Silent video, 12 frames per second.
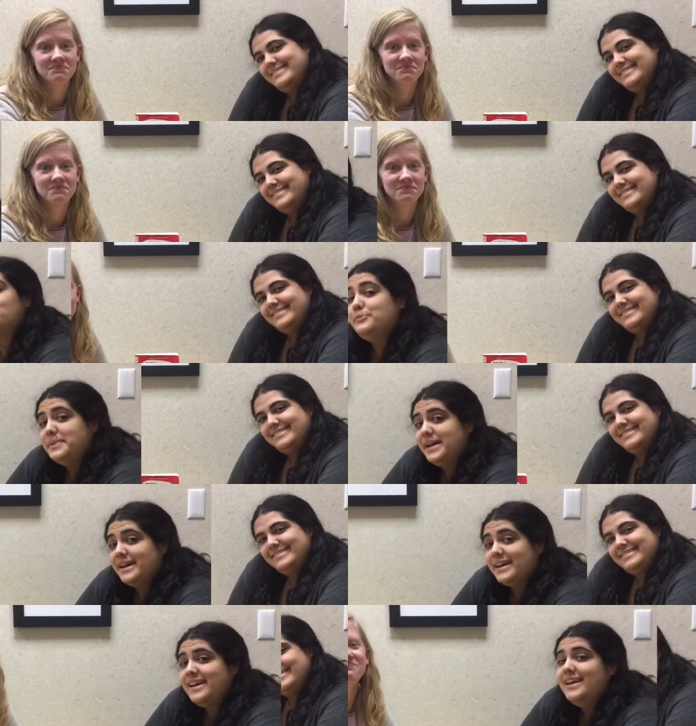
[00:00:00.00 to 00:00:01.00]
Speaker 1: Her two
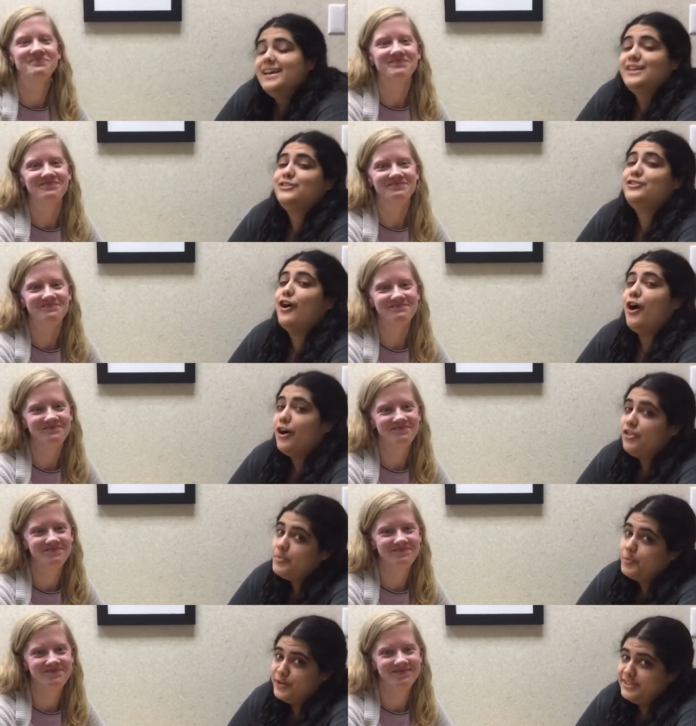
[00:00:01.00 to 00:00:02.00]
pick is To All the
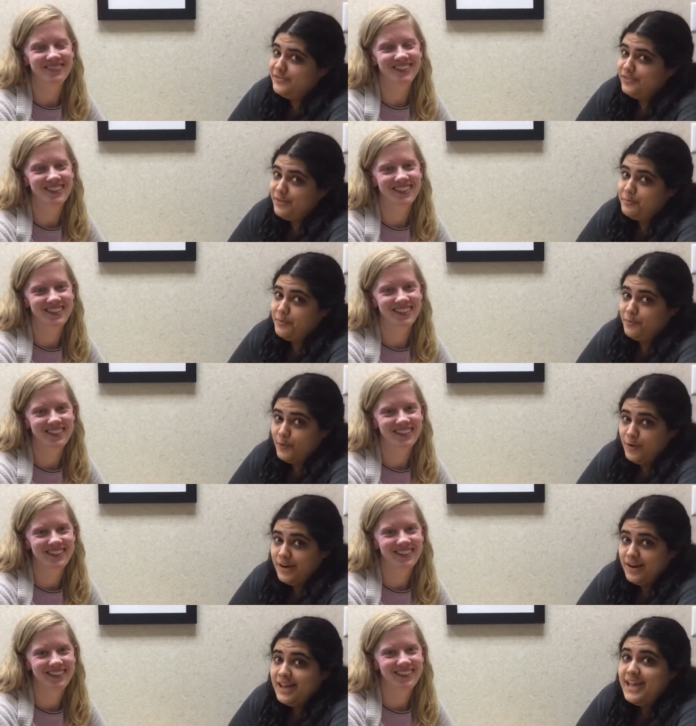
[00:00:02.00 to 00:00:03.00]
Boys I've Loved Before,
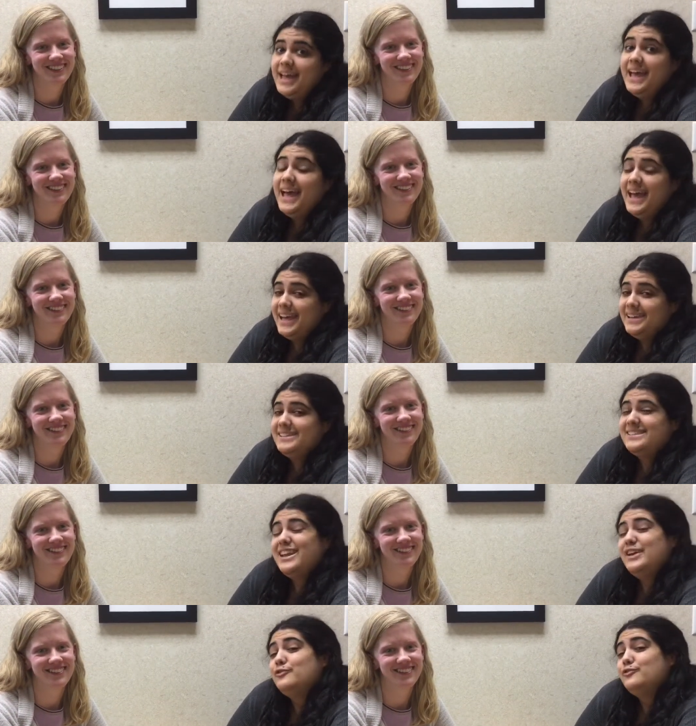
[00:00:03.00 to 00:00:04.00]
and it's
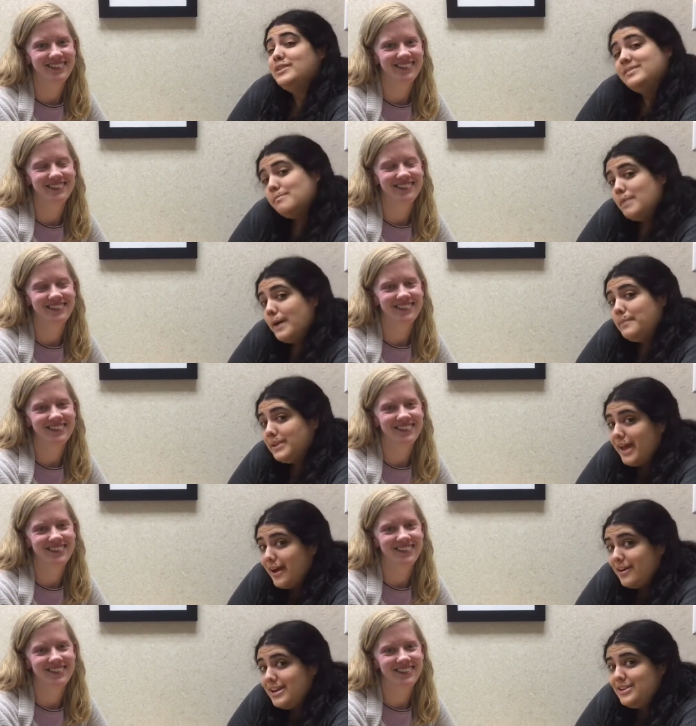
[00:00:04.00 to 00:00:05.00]
gained recent
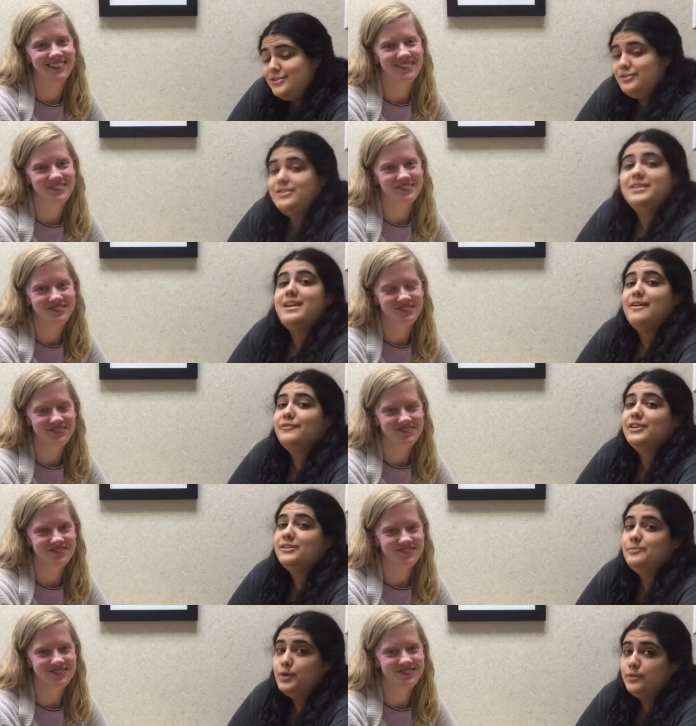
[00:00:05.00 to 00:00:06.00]
popularity due to the Netflix
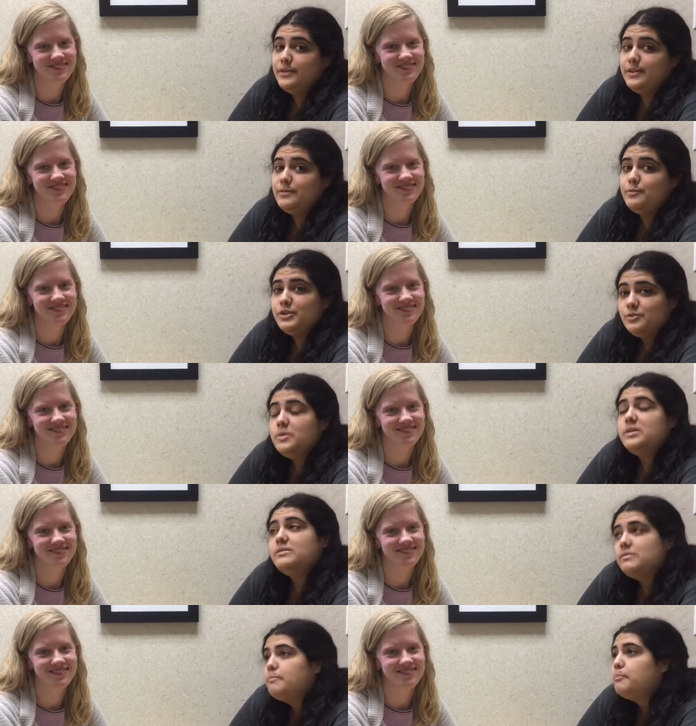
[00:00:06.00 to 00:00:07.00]
movie, which
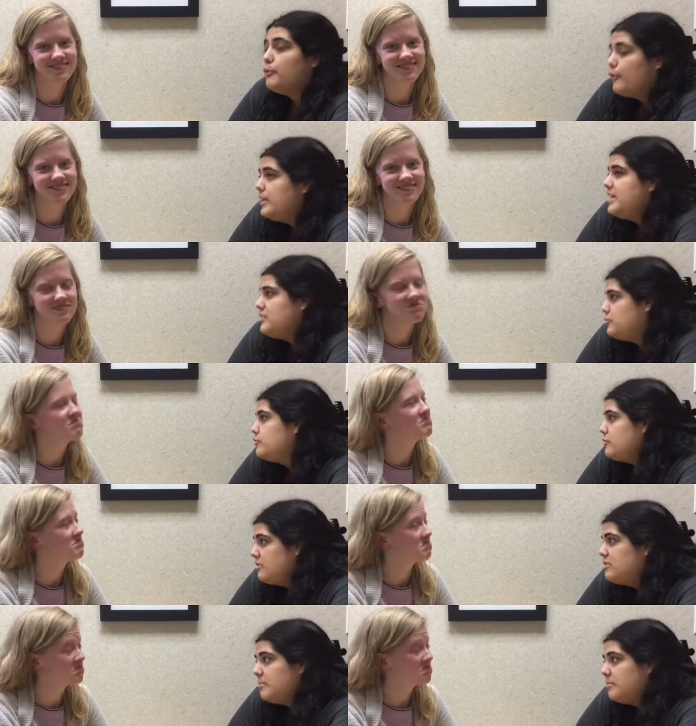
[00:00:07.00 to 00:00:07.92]
was pretty true to